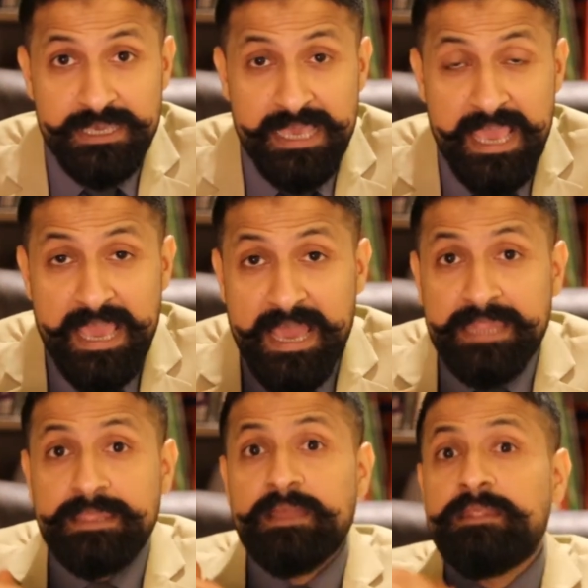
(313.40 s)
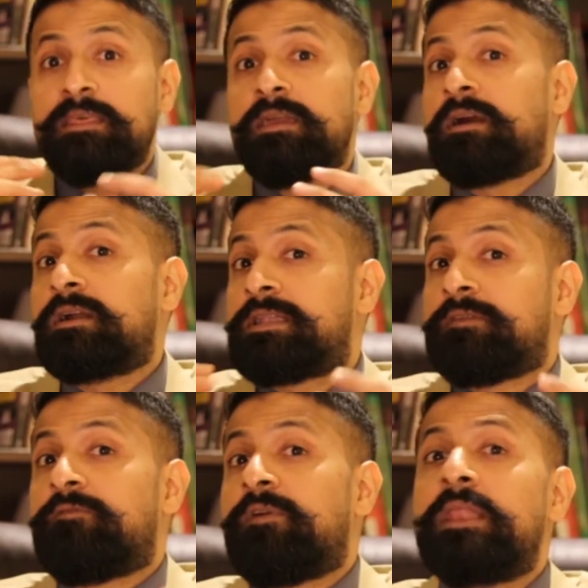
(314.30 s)
And then they are
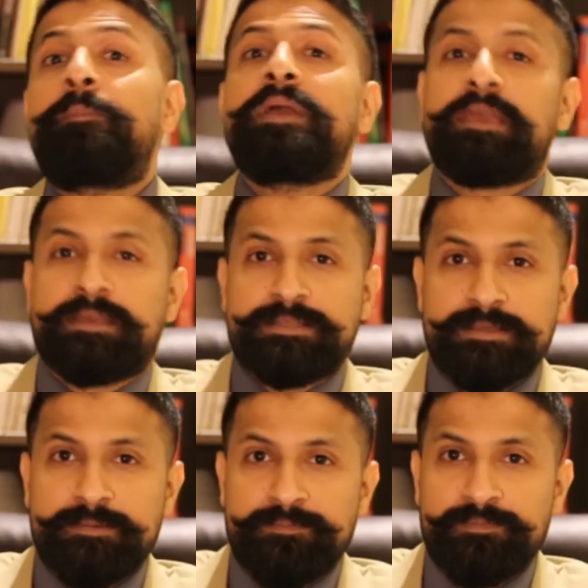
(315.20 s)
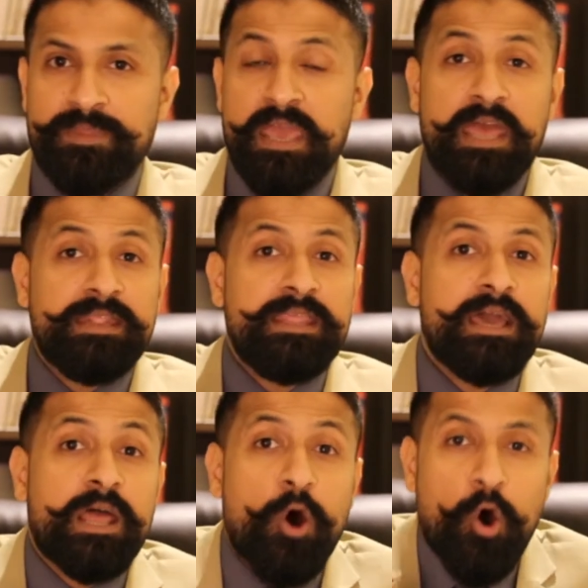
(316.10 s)
developing it and they are
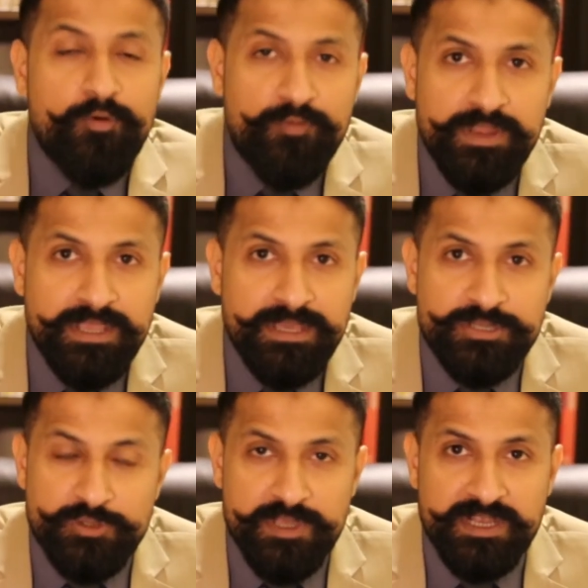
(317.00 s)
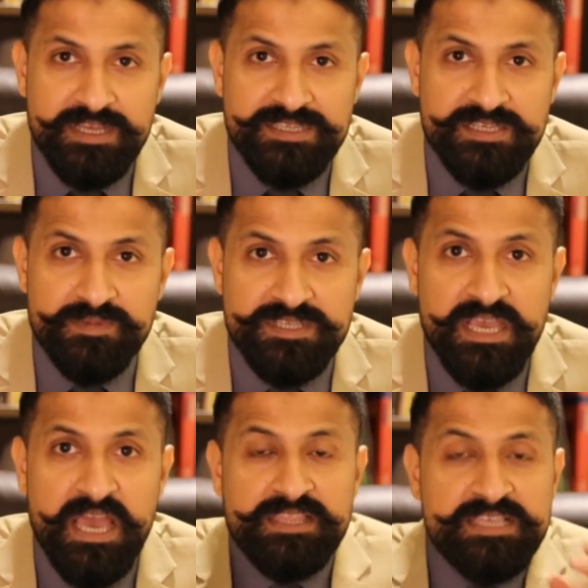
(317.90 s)
offering it to their customers.
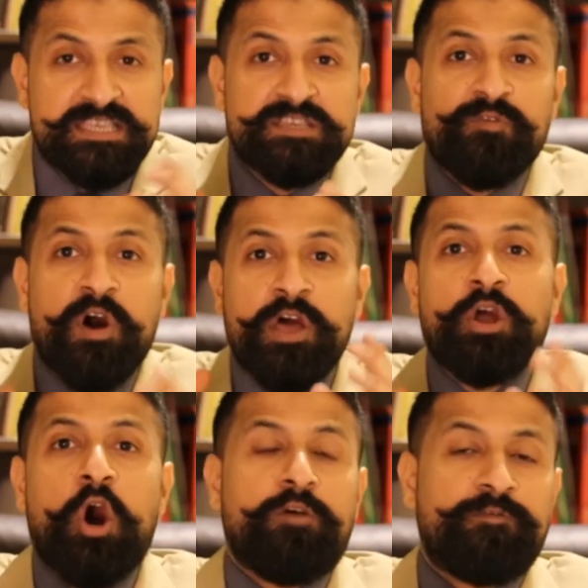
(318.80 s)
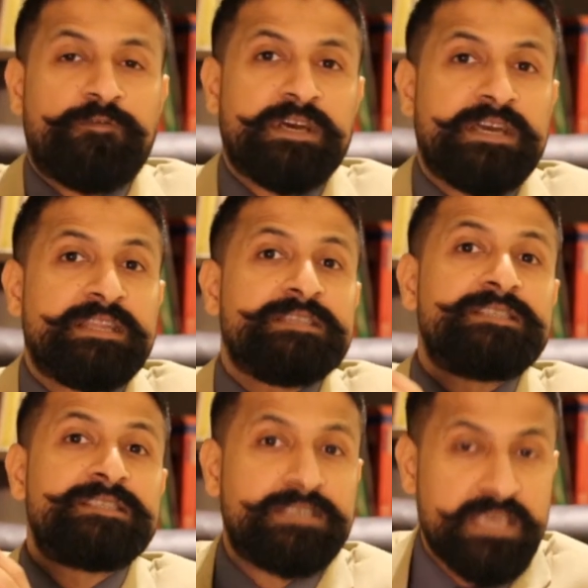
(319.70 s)
This is one of the hidden
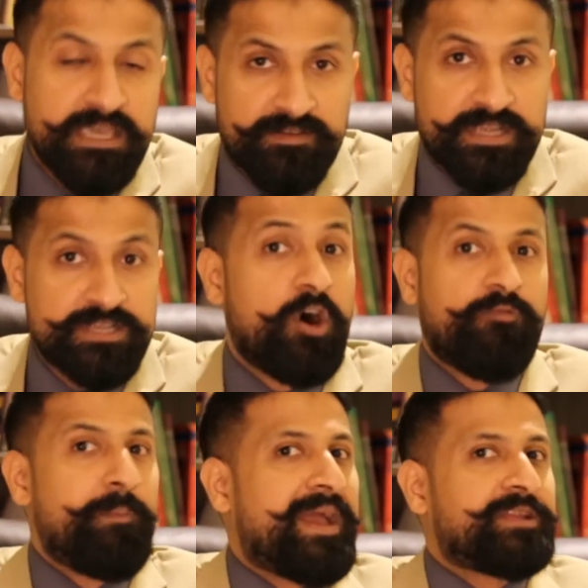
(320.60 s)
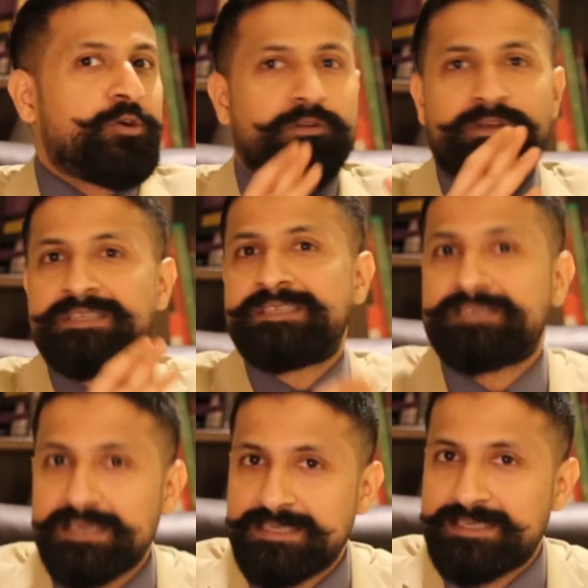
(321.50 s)
secret of McDonald's
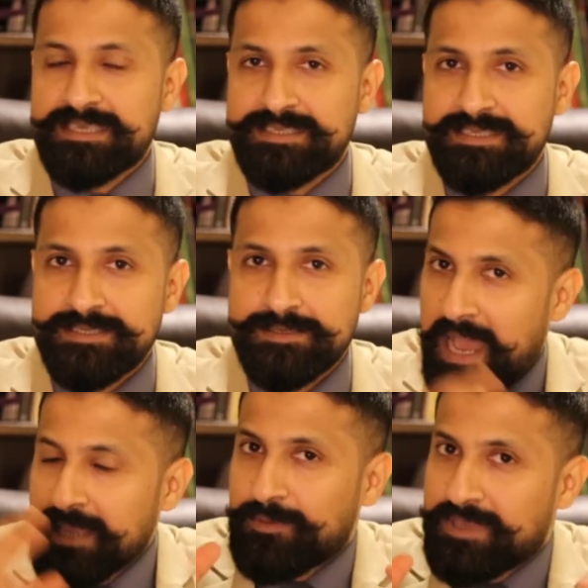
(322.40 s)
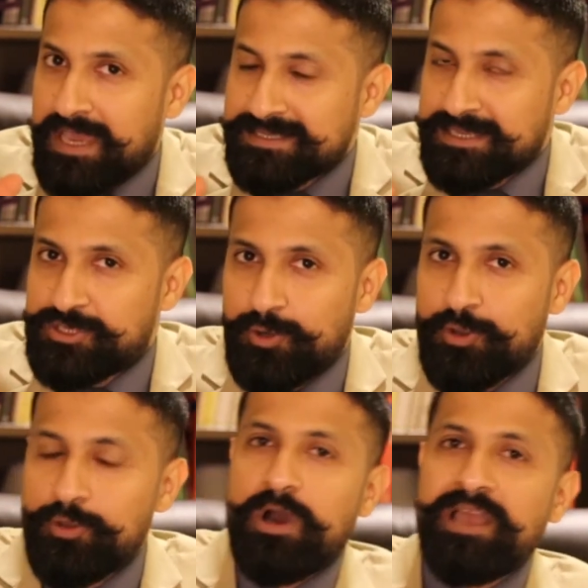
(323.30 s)
success. As I told you,
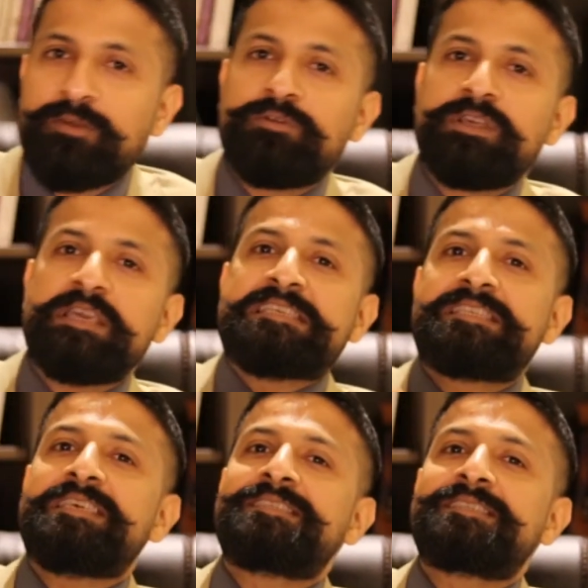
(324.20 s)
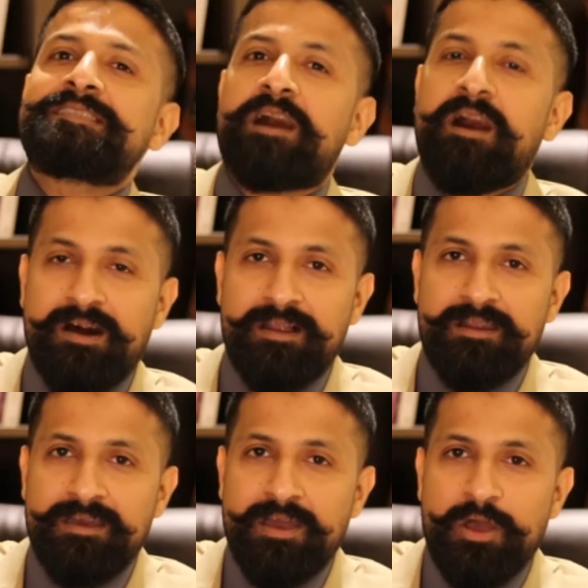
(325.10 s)
I could easily start
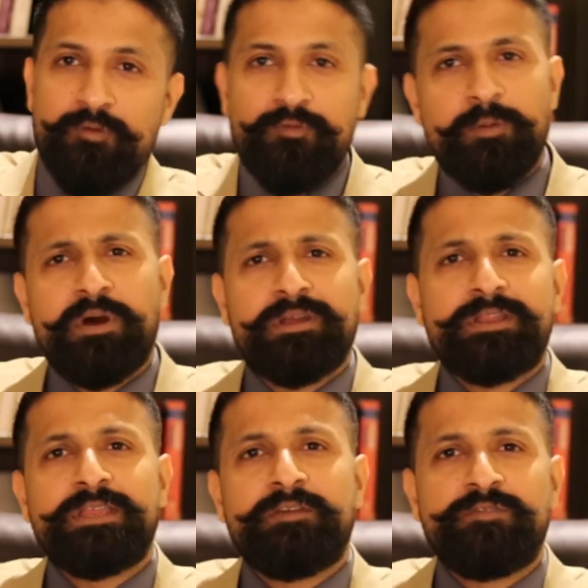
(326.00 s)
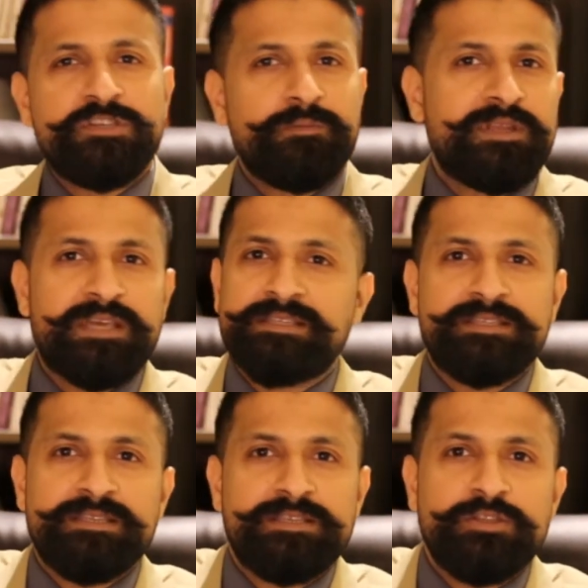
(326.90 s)
from marketing definition, but I did
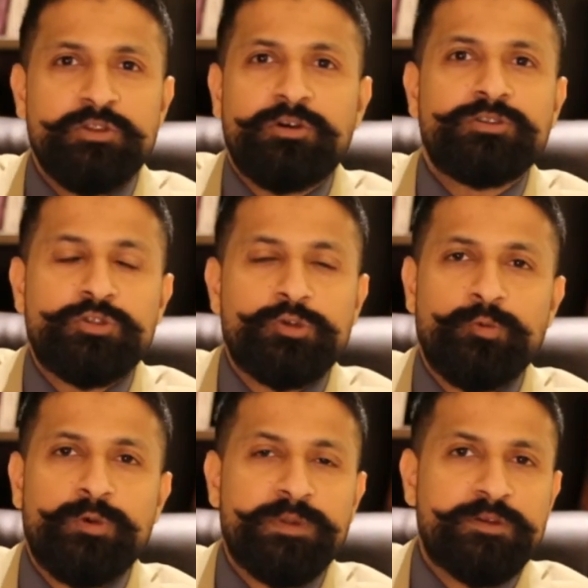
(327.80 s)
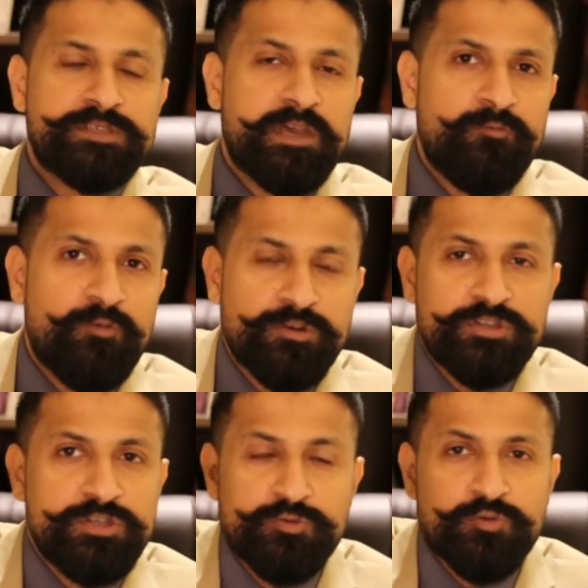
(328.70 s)
not do it because I want
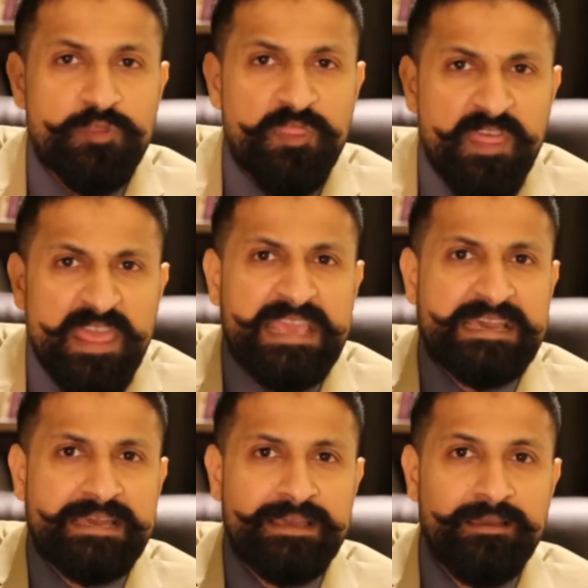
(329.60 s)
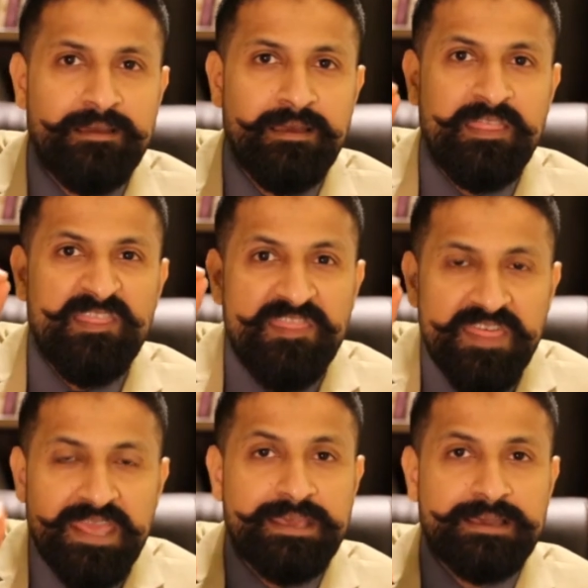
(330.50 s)
you to think,
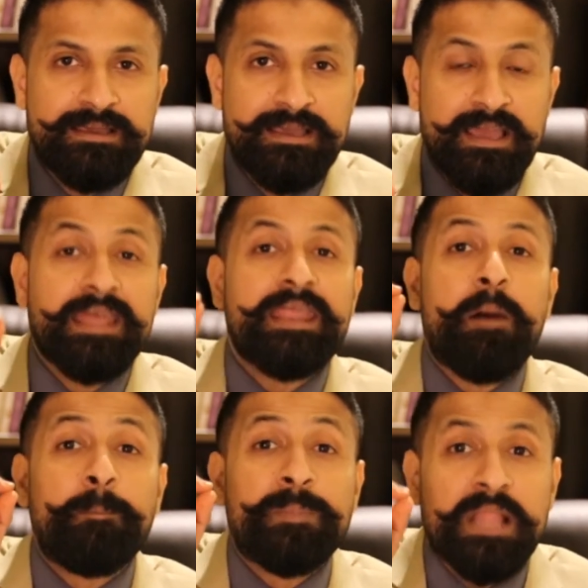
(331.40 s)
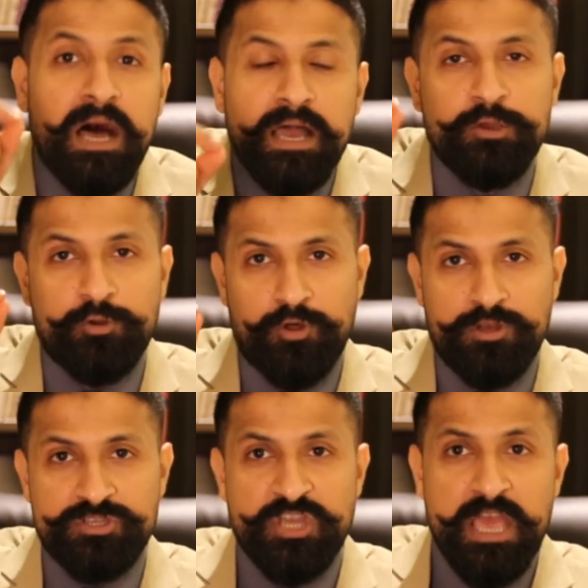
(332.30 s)
and apply your
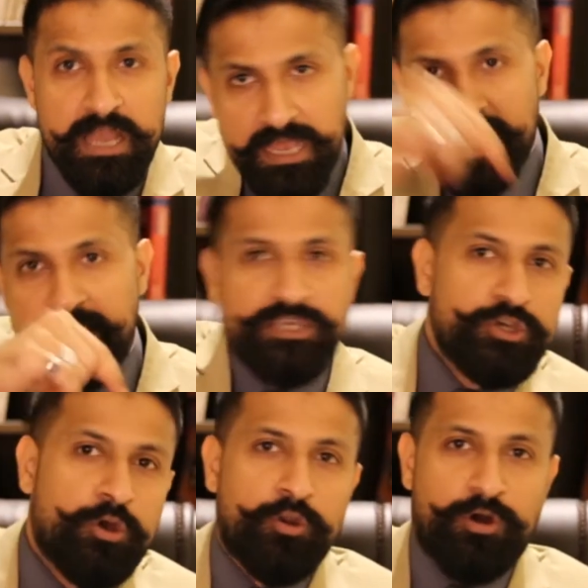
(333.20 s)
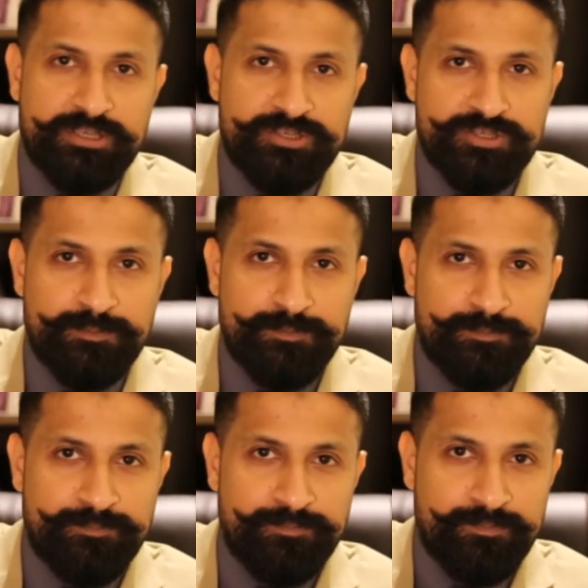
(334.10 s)
knowledge. Link your knowledge.
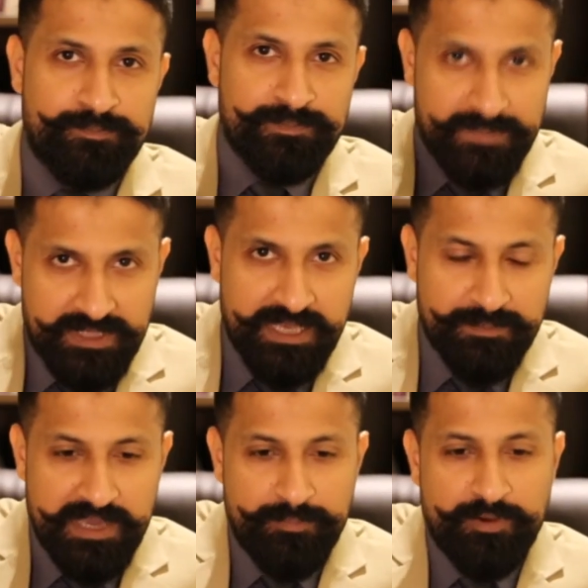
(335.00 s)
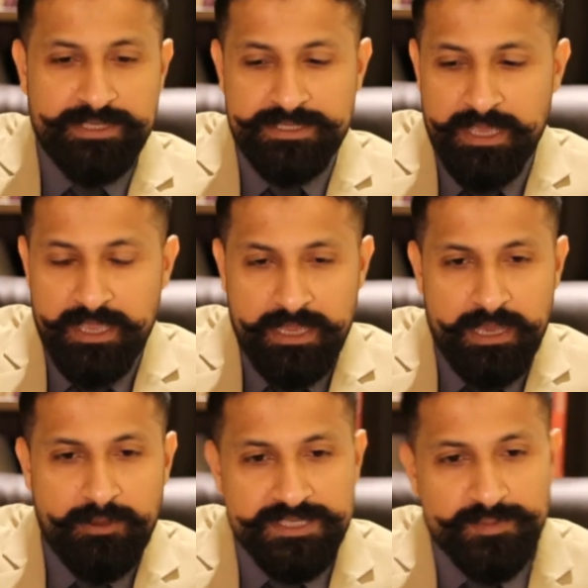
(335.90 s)
Getting my point? Now
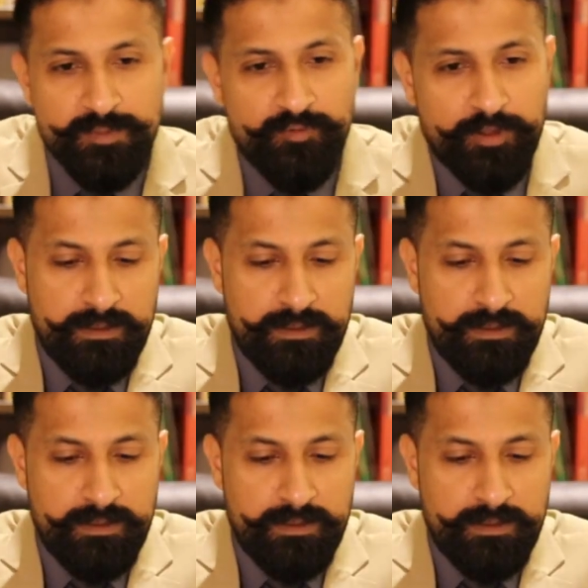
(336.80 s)
let's move on.